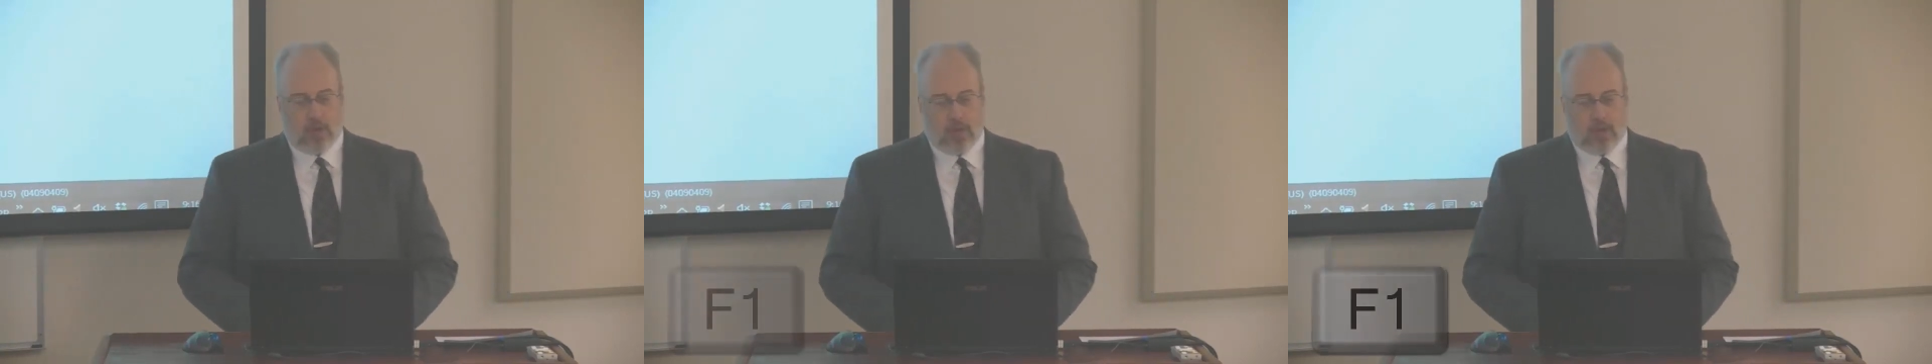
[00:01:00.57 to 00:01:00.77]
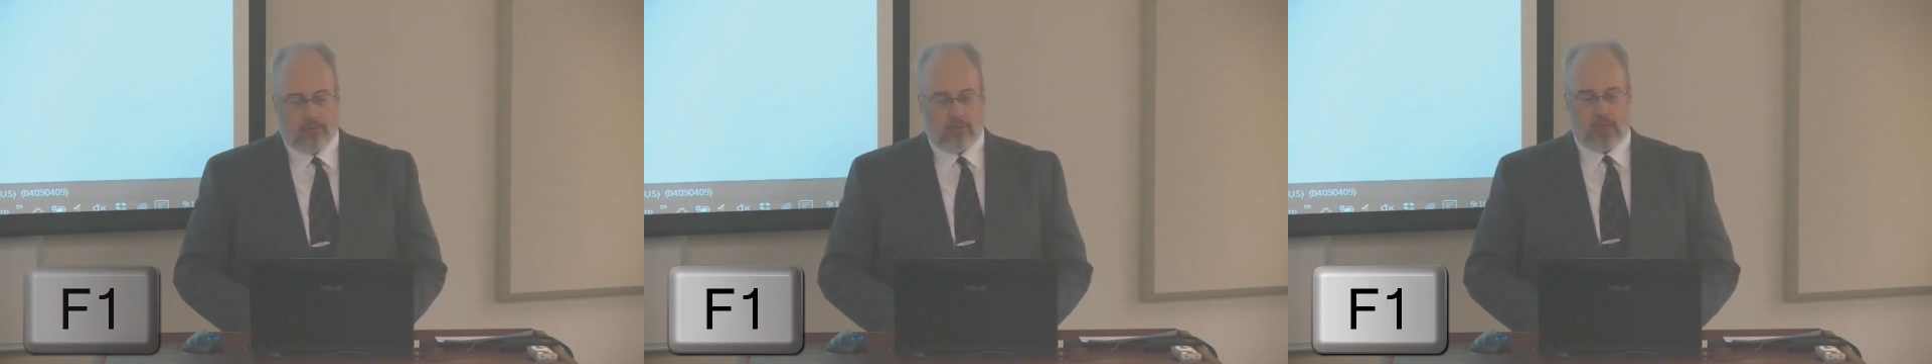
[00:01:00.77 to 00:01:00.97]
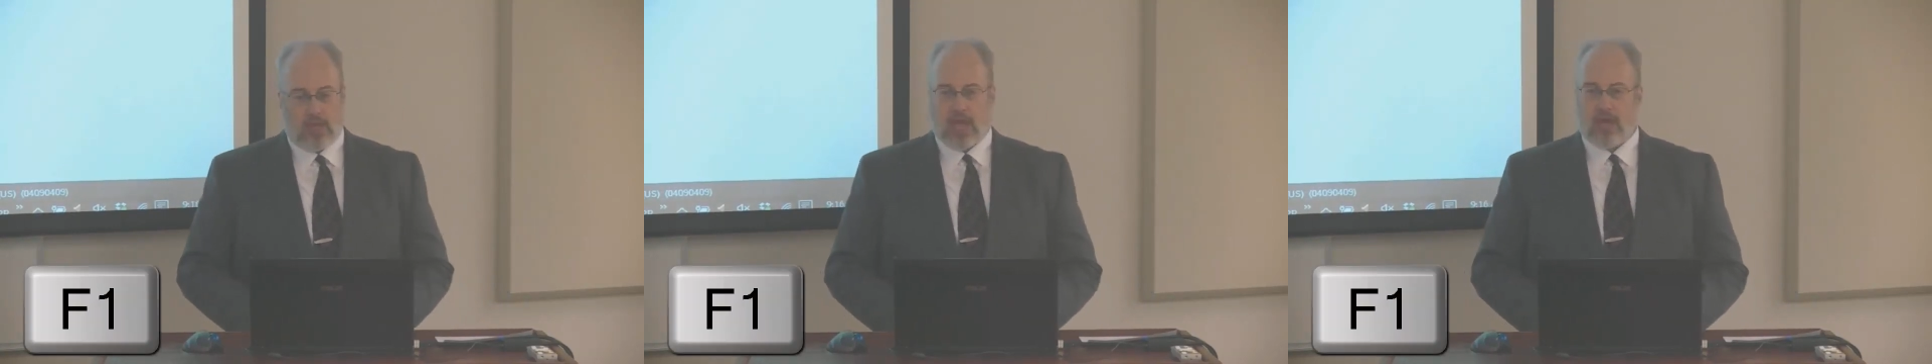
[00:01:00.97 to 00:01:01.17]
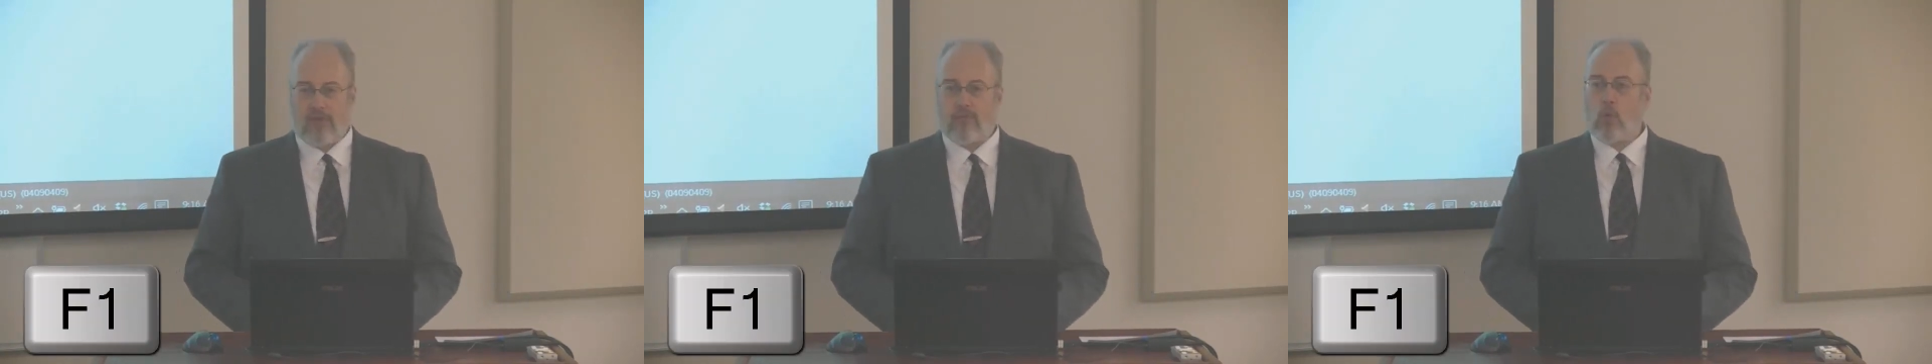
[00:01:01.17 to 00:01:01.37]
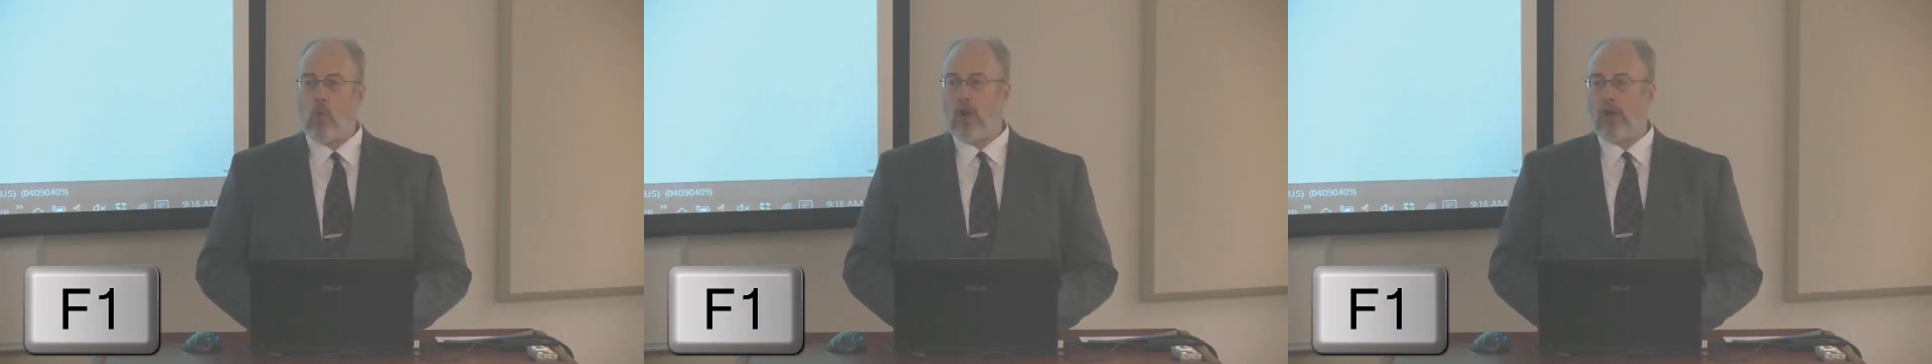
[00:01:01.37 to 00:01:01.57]
uh, the
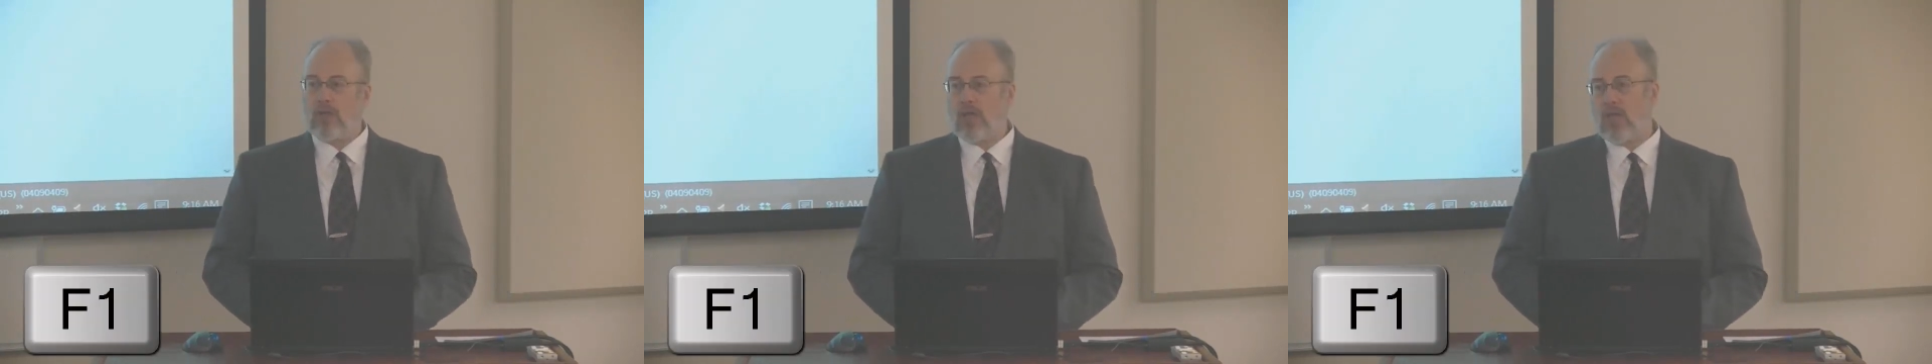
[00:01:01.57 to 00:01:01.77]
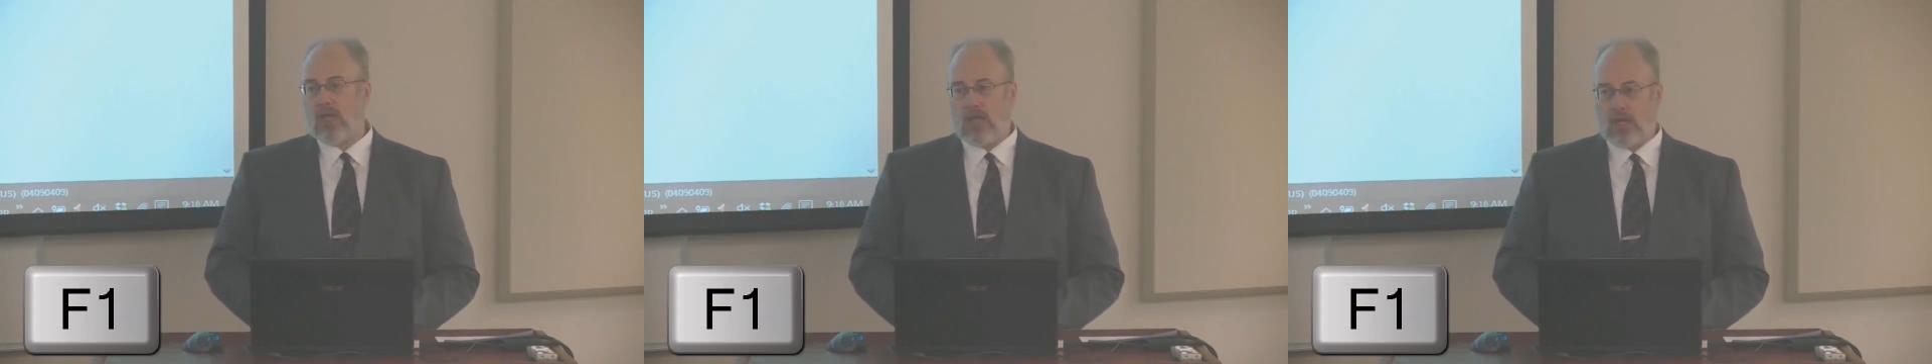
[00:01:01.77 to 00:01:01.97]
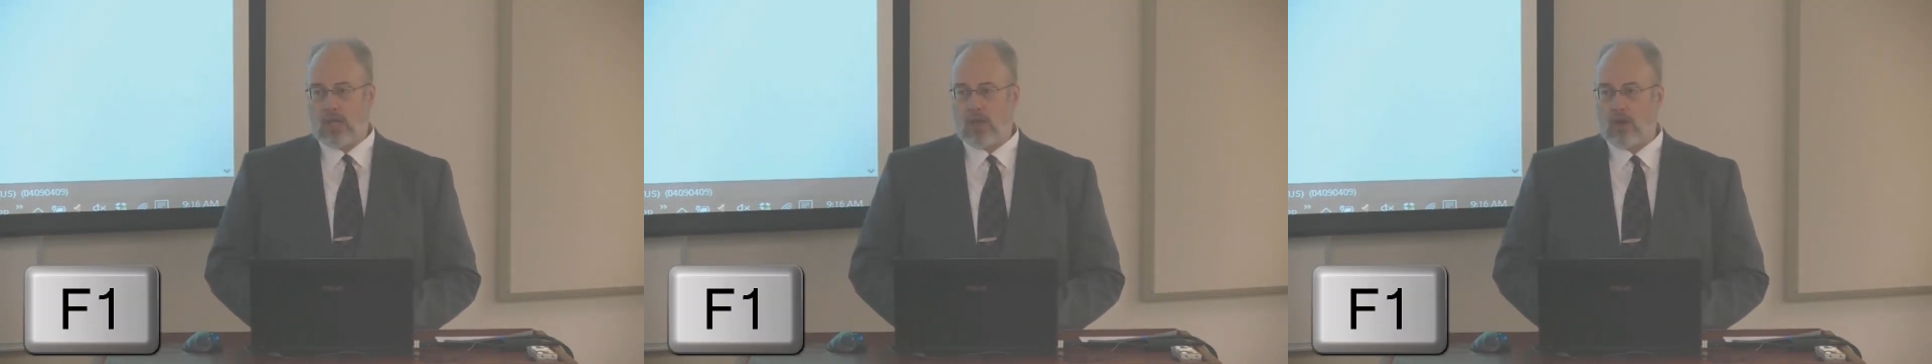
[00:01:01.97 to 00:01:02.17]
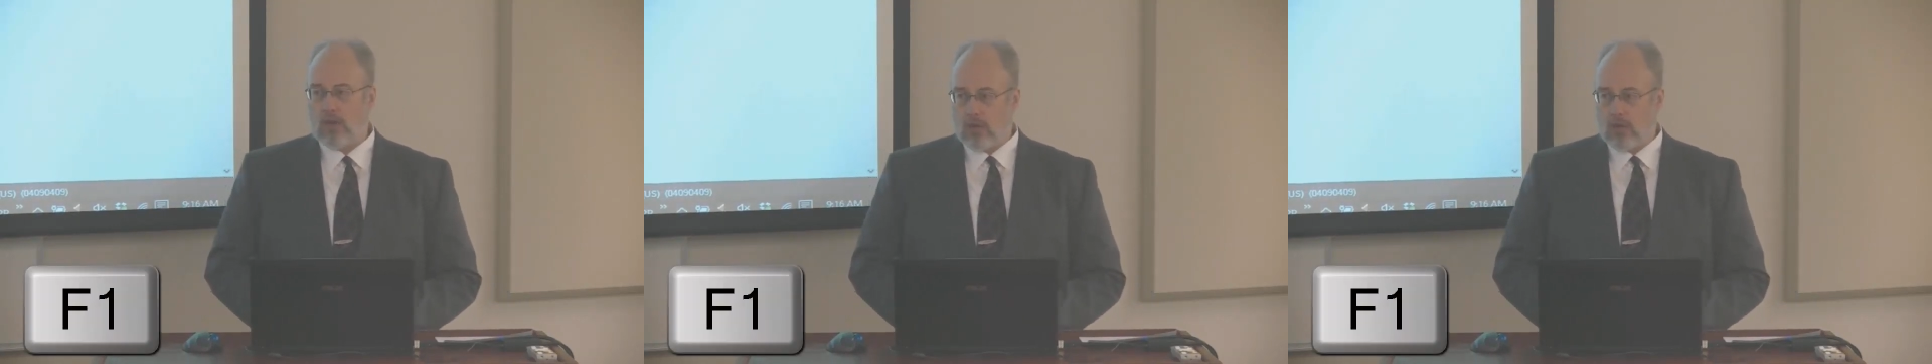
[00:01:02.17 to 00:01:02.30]
F1 key